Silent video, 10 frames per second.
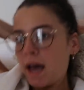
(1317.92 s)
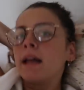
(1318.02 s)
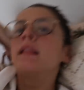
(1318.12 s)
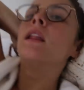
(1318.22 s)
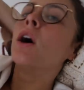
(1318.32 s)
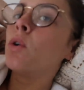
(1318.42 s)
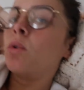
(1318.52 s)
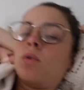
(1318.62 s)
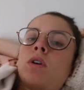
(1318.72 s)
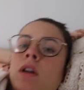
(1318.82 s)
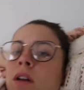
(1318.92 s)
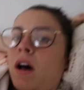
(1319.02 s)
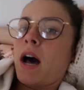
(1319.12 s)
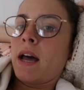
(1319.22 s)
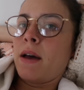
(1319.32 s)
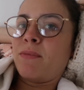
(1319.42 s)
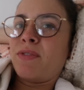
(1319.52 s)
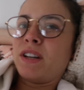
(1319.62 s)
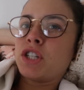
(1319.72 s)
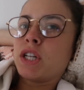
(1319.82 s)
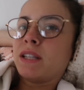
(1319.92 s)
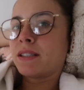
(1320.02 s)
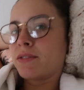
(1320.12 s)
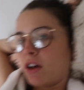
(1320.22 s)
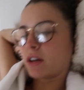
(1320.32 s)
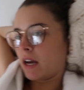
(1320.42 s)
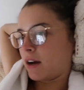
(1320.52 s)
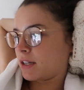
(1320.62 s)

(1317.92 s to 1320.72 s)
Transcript: Hello, I am finishing this vlog now.